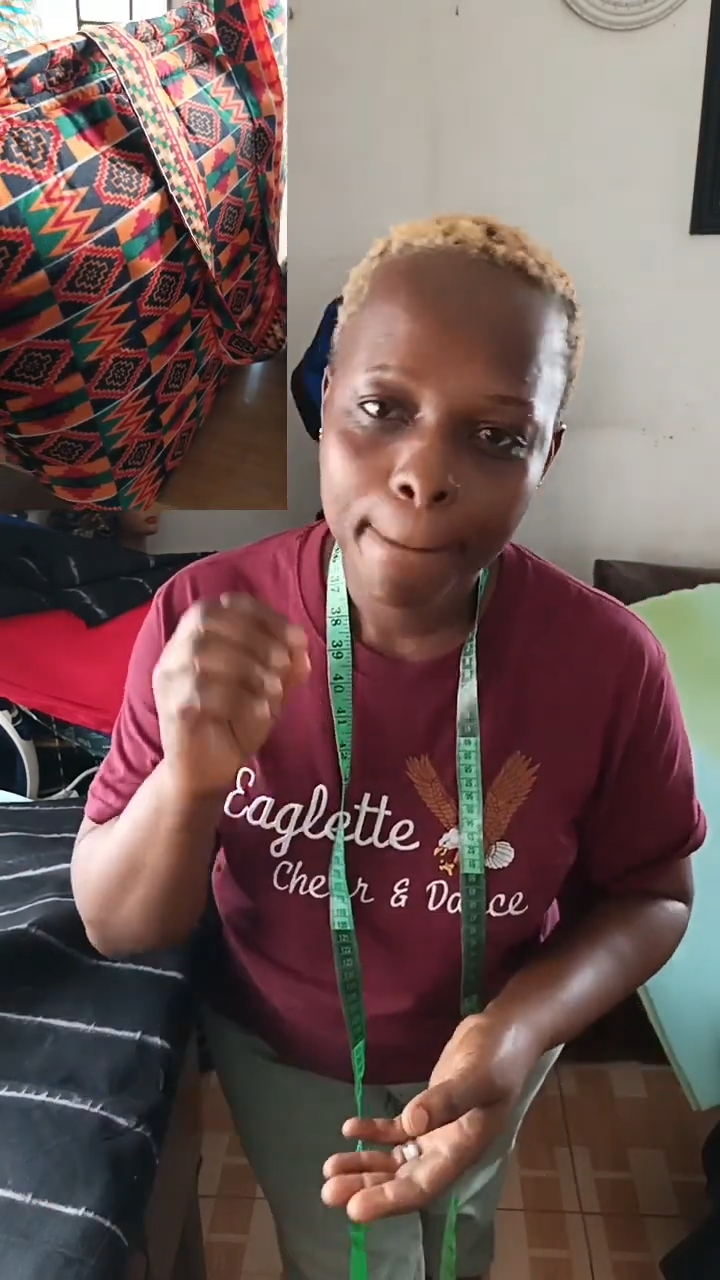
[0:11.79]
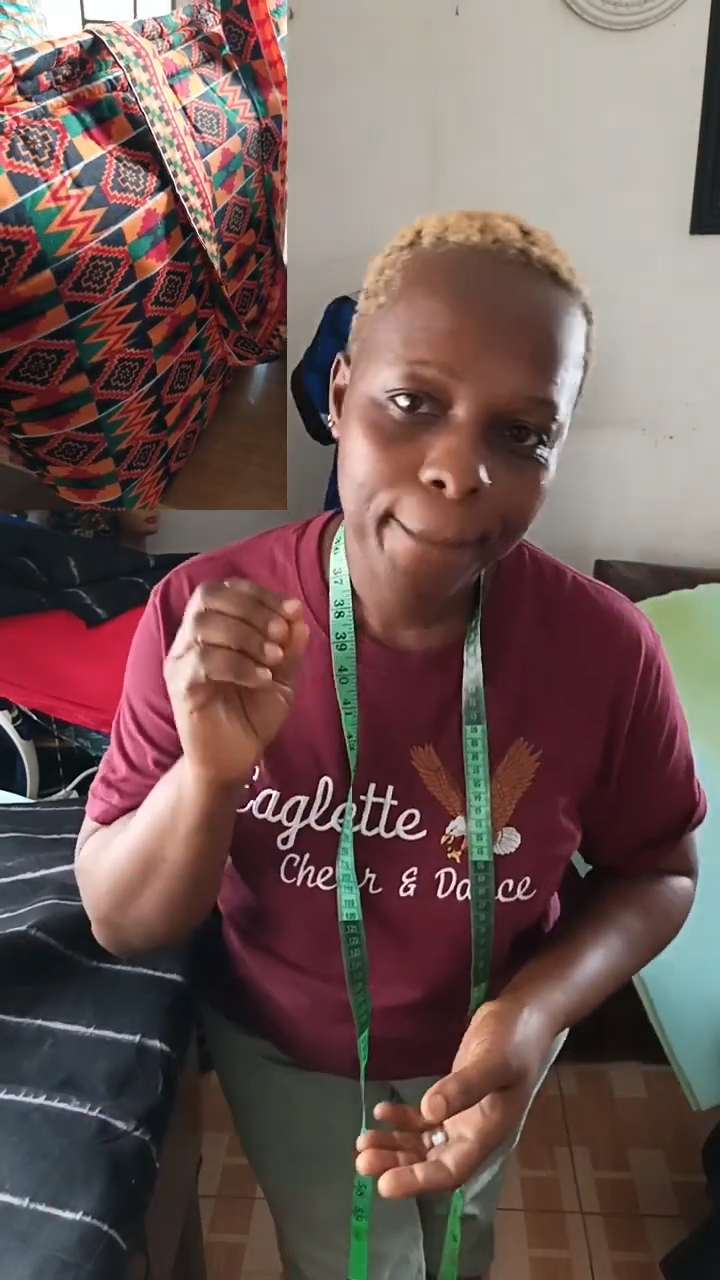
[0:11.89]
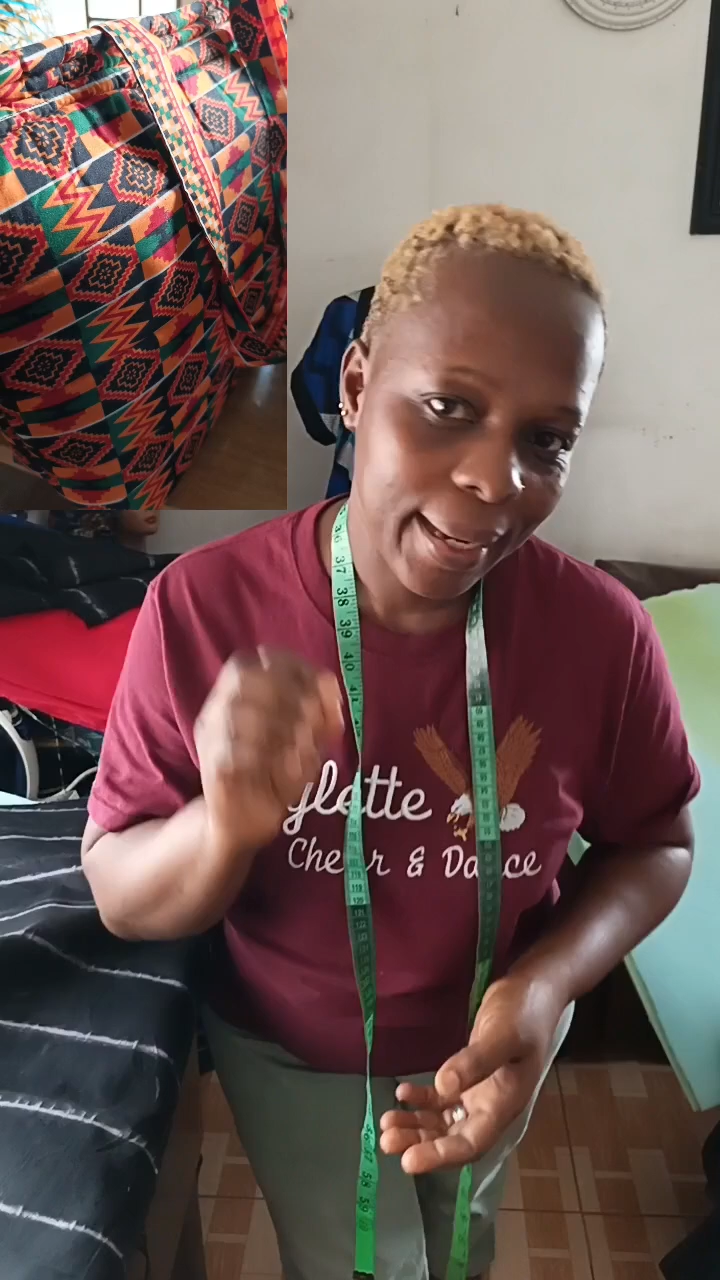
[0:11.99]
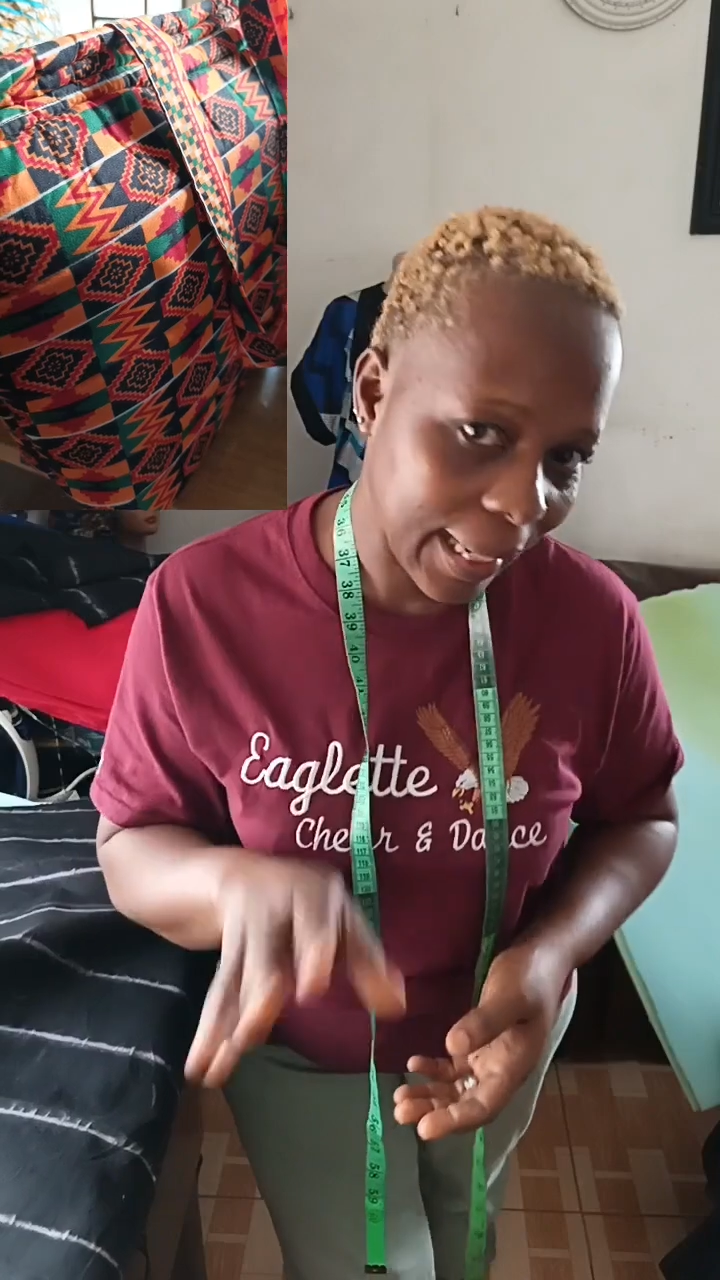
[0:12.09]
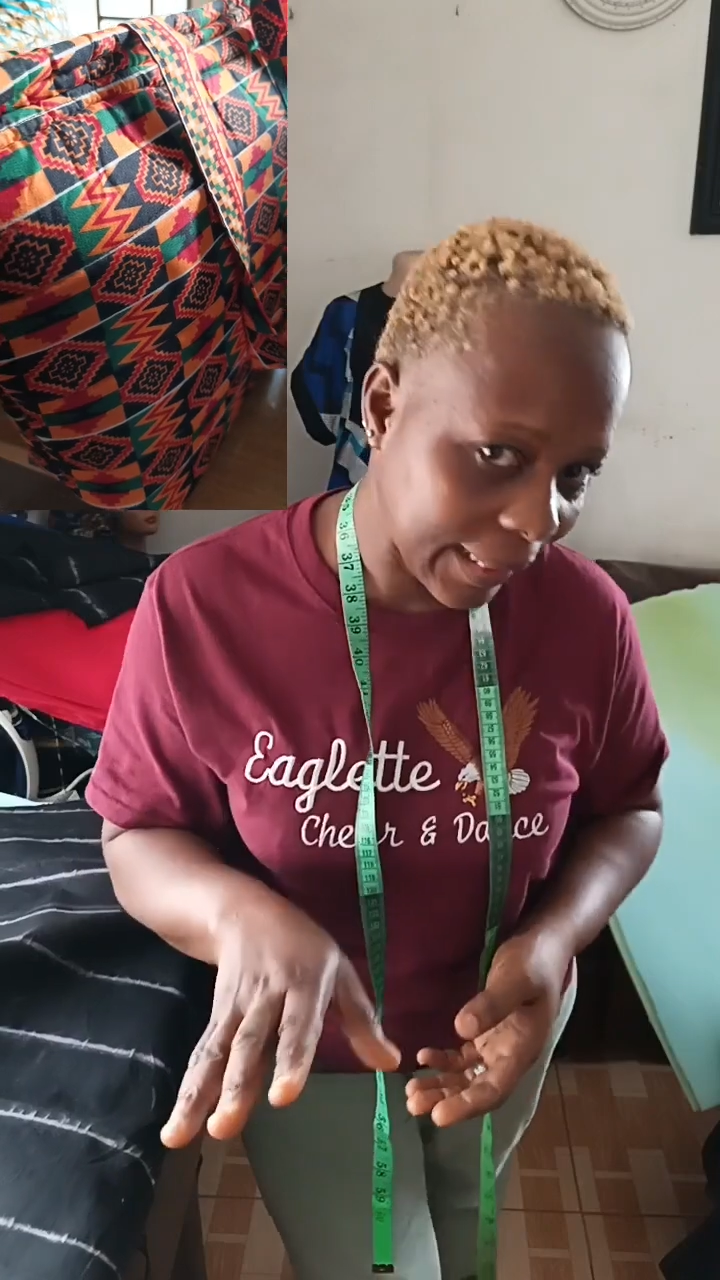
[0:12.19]

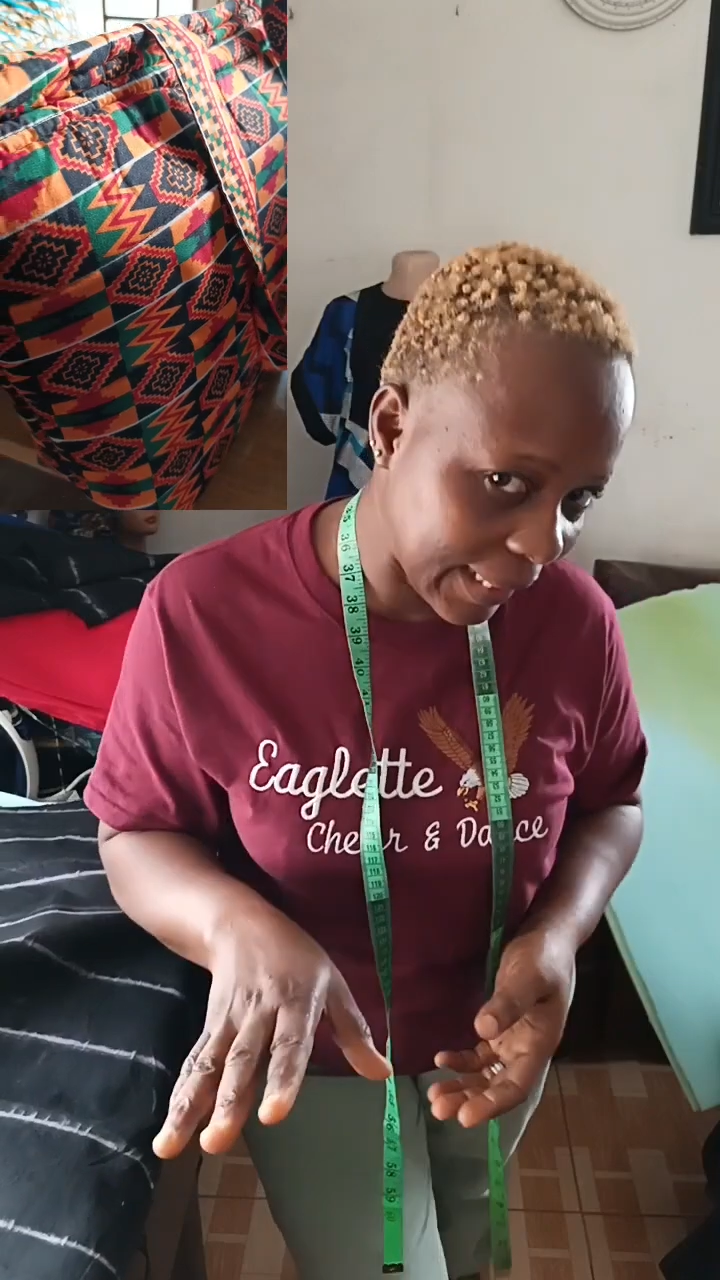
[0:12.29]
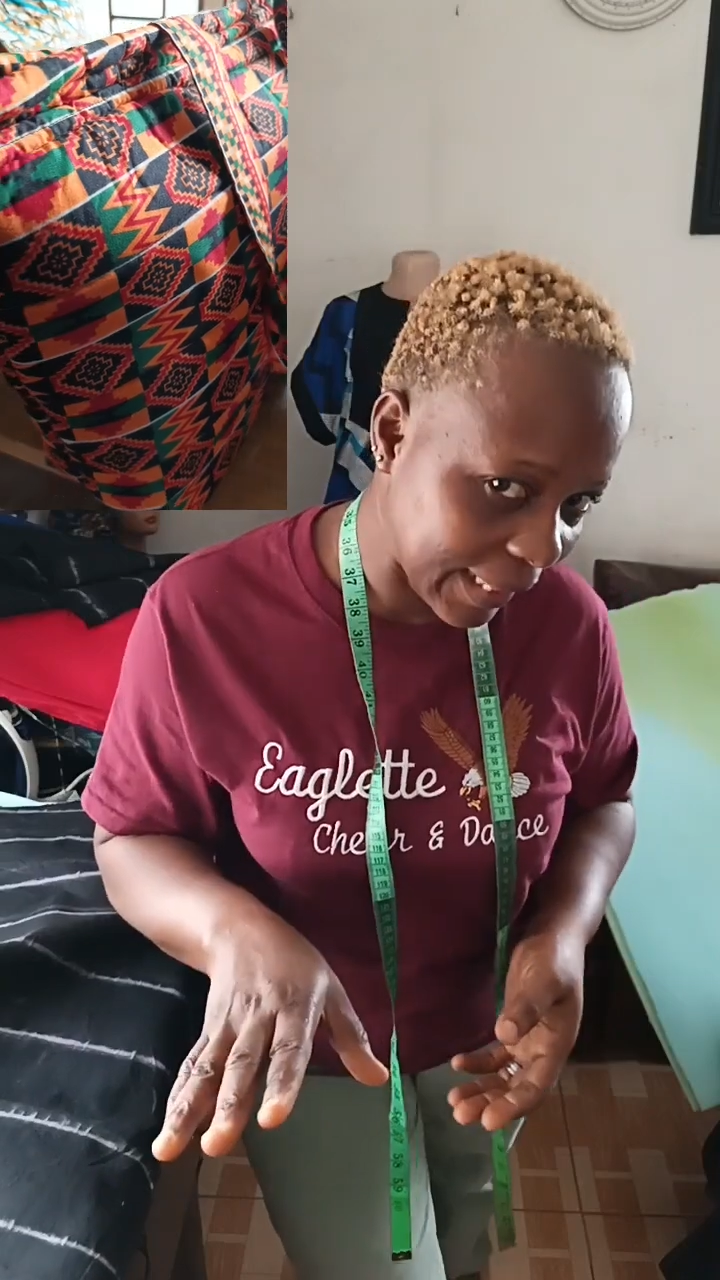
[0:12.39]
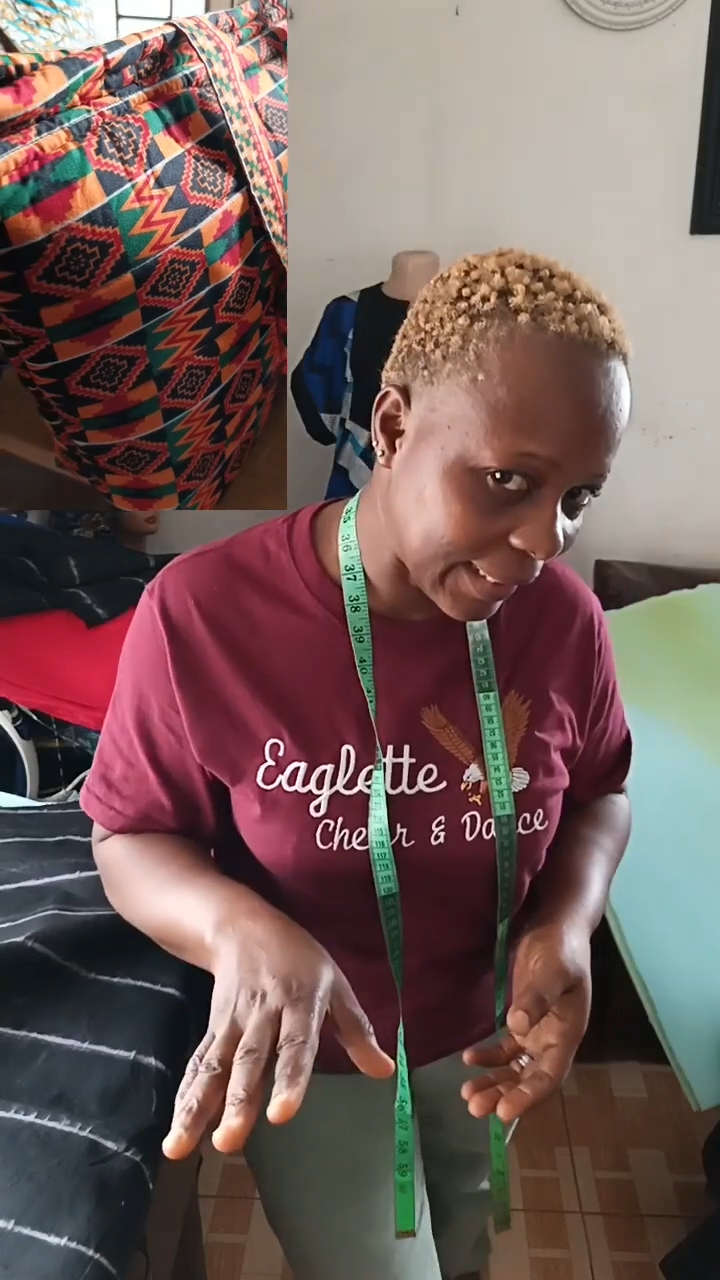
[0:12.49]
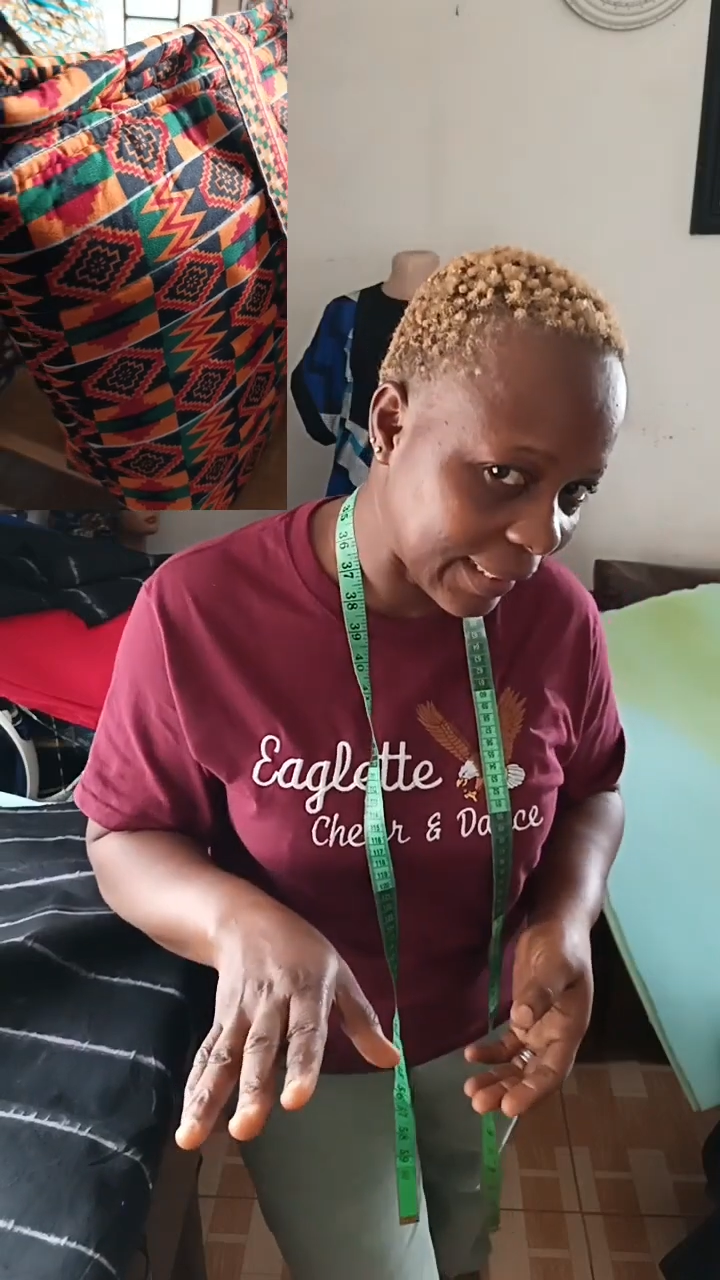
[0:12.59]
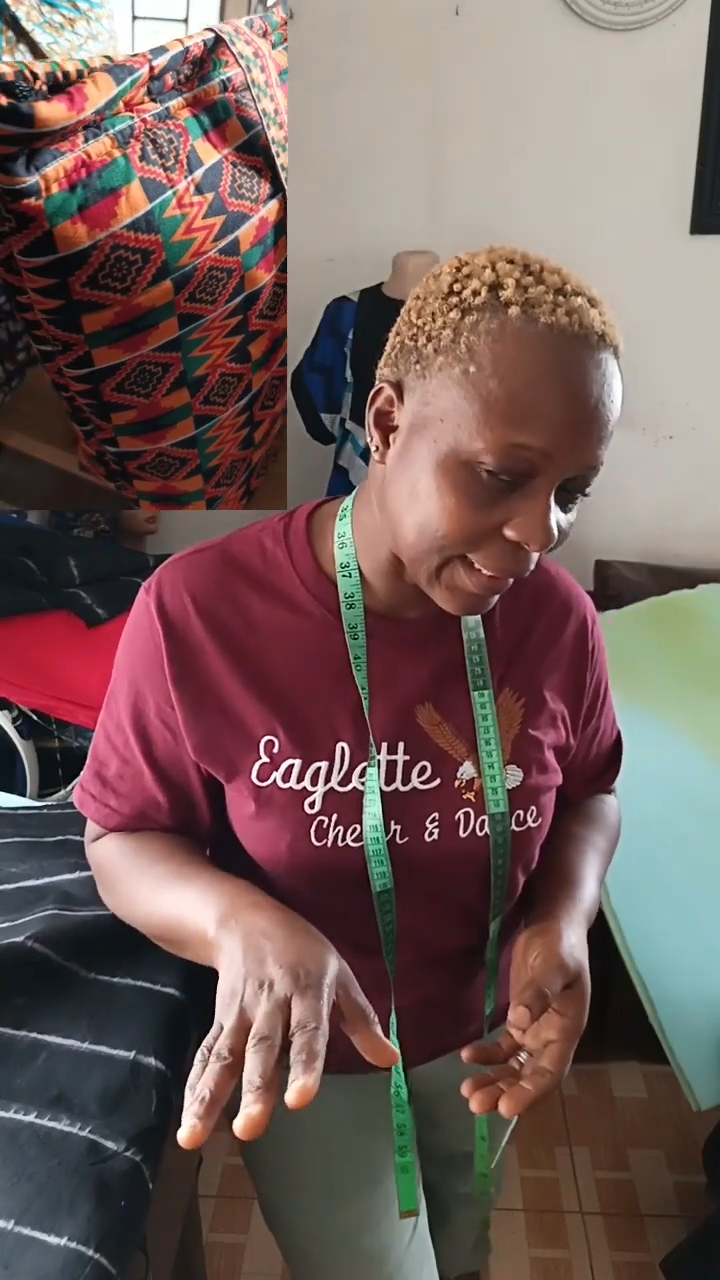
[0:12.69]
padded